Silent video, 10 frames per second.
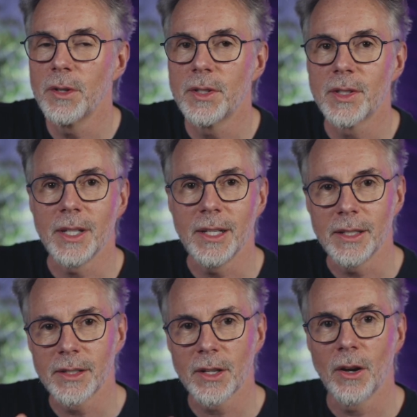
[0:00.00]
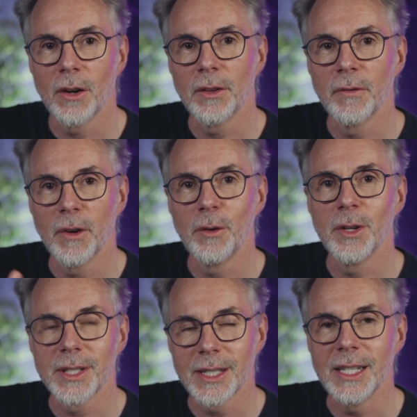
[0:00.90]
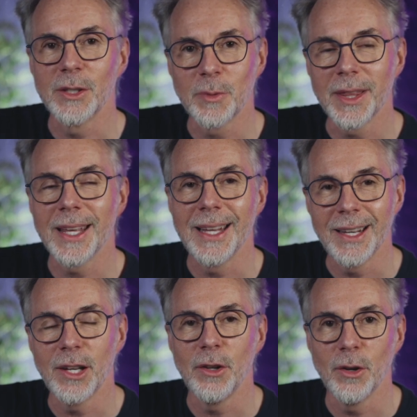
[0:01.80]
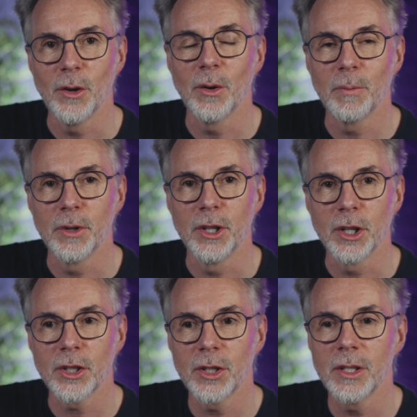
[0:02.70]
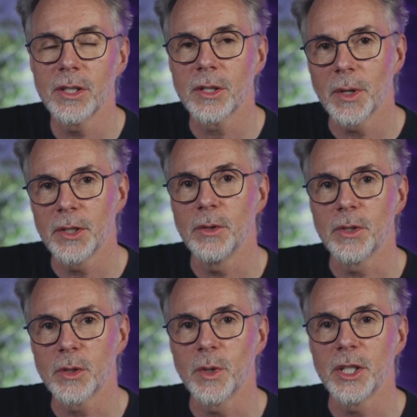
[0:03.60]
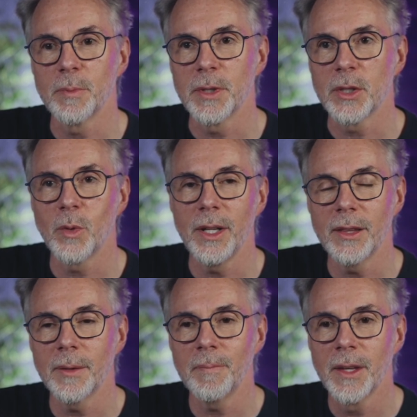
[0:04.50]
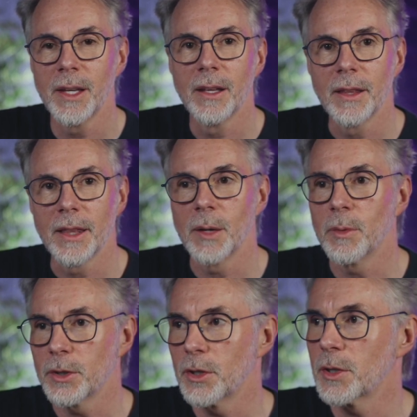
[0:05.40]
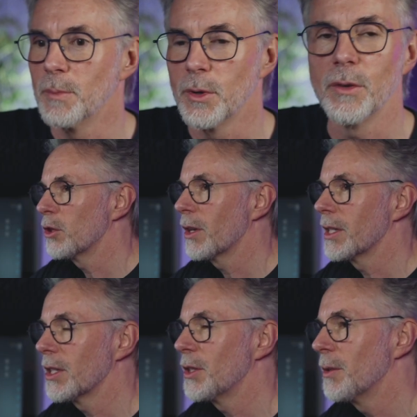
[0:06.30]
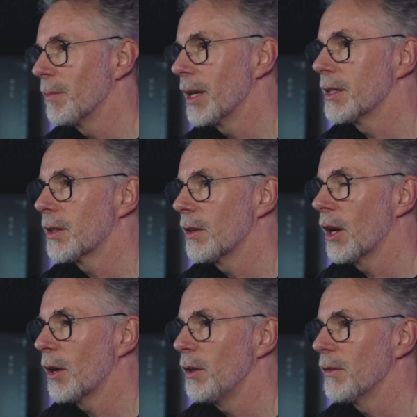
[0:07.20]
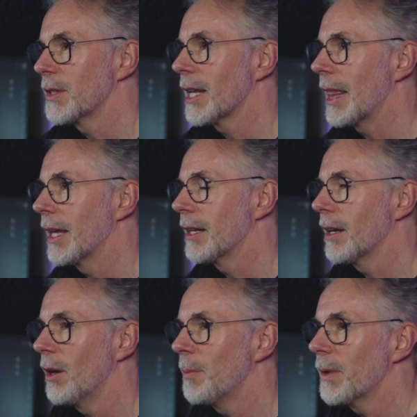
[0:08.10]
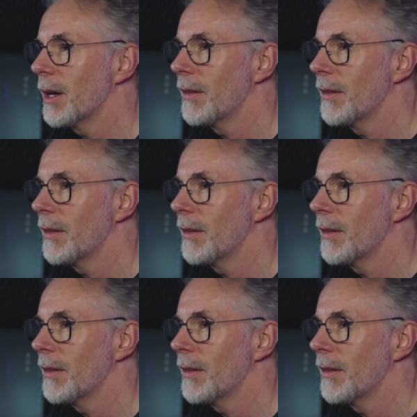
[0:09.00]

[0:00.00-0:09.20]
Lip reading: Scenes are the various scenes within your production, so as you switch between them, they will just move and transition based on how you've set that up.